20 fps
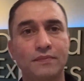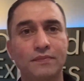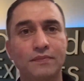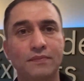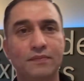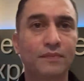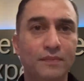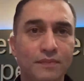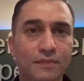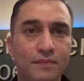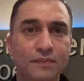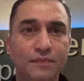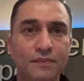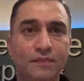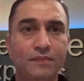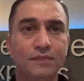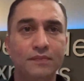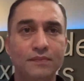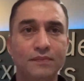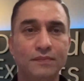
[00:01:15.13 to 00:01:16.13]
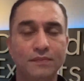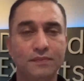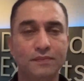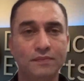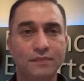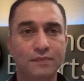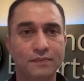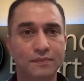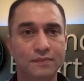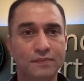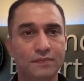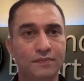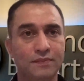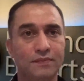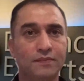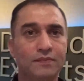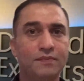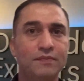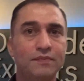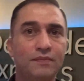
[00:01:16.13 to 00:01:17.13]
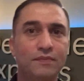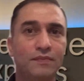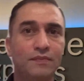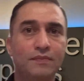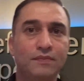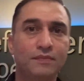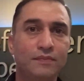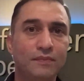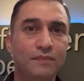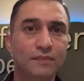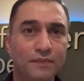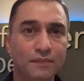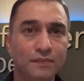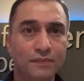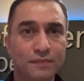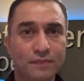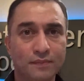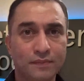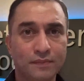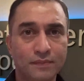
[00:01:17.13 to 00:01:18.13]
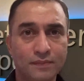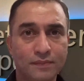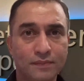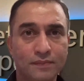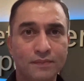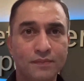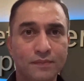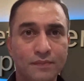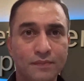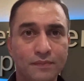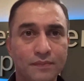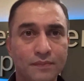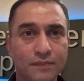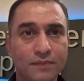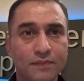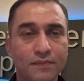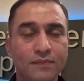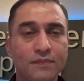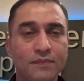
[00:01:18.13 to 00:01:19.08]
[no speech]